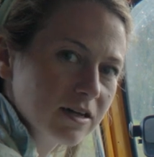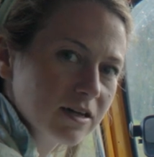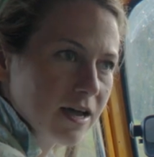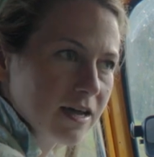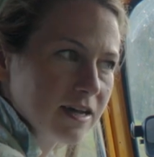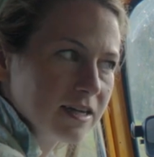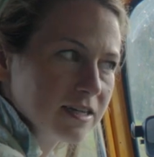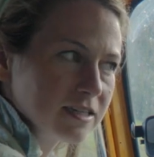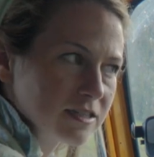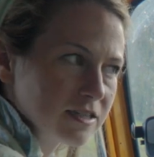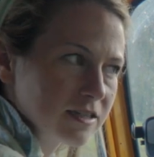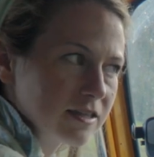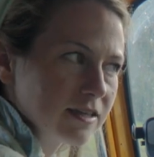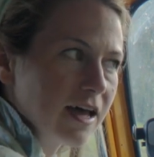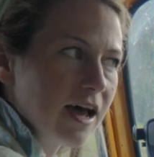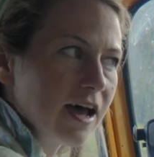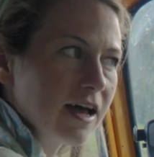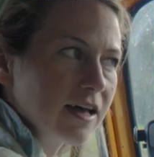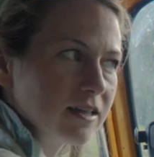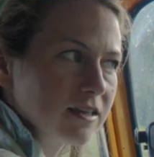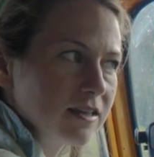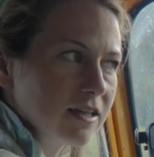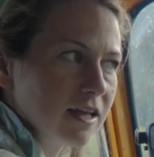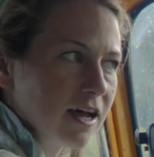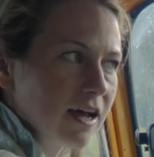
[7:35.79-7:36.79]
And it's
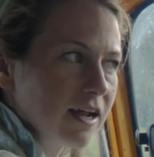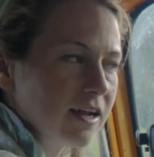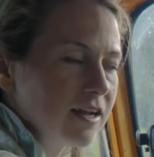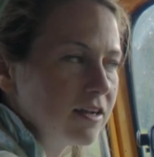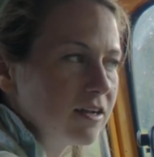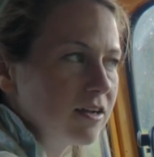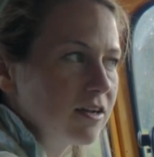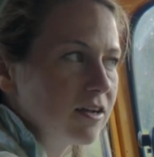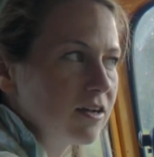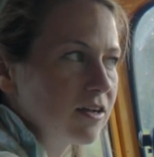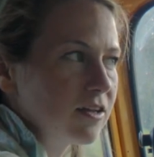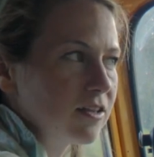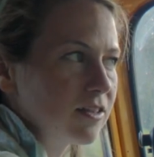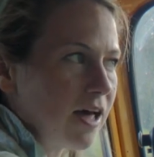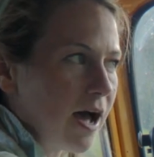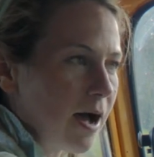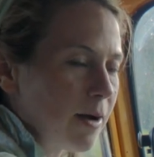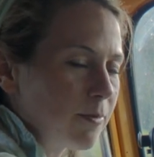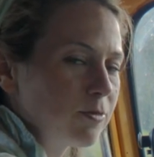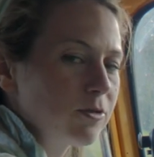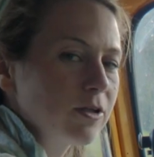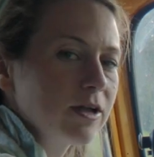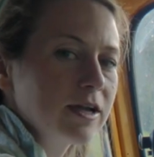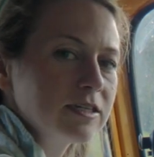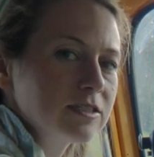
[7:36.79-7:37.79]
then that
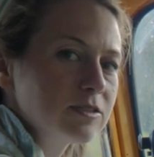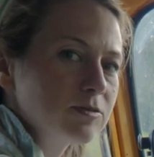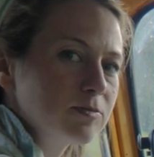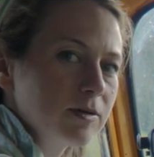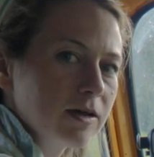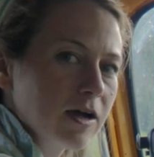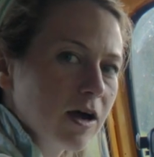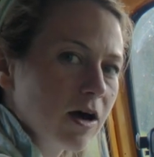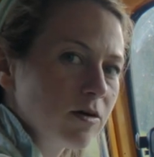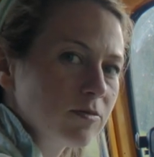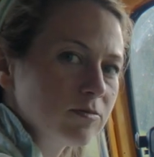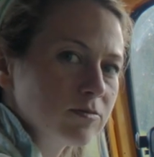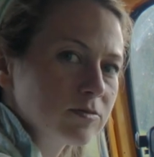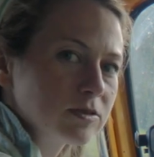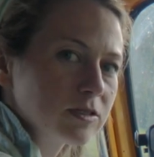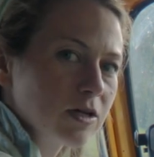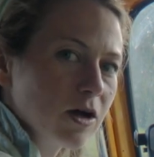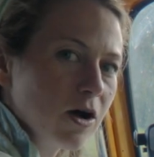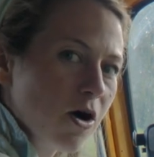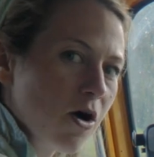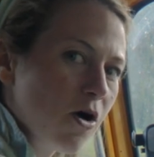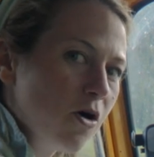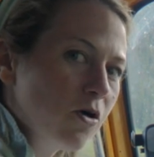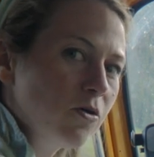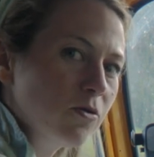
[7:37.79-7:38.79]
that place becomes
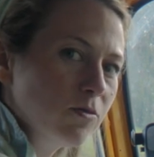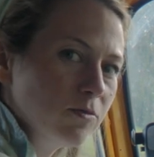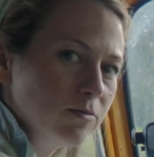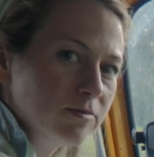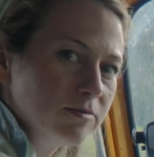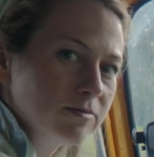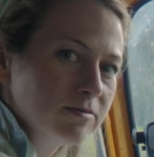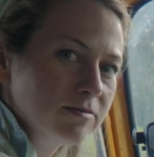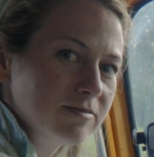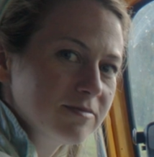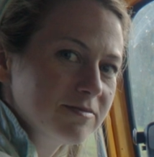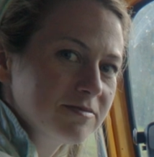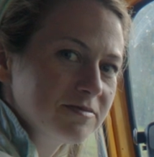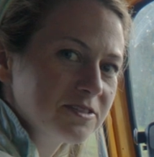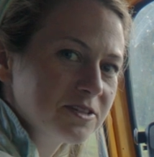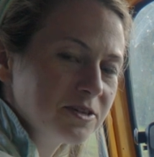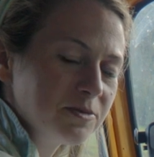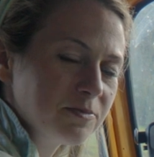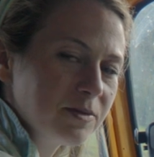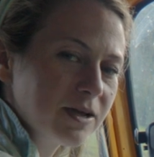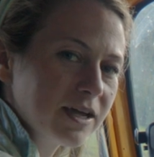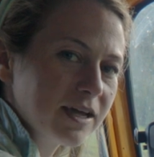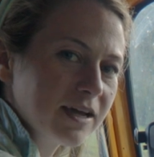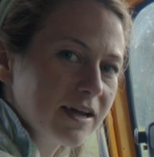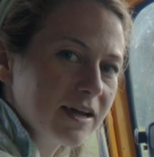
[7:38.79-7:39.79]
a home to
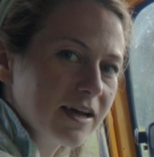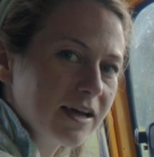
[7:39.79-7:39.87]
me.